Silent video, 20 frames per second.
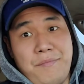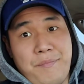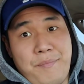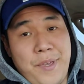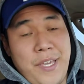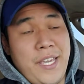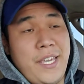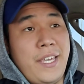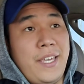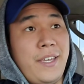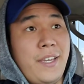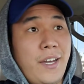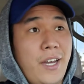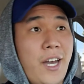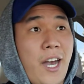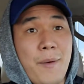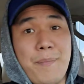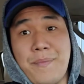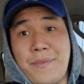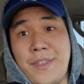be
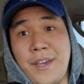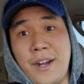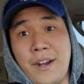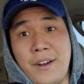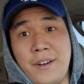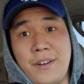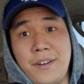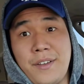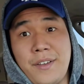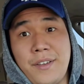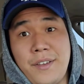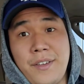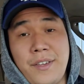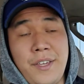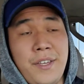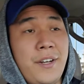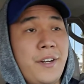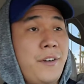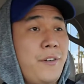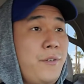up there
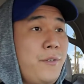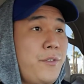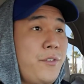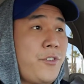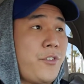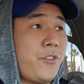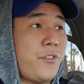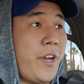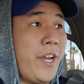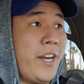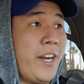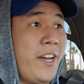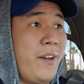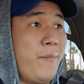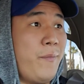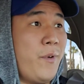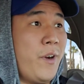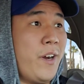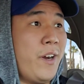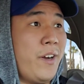you know, straight
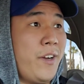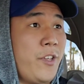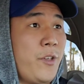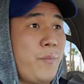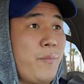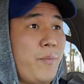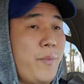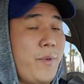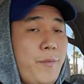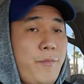up where you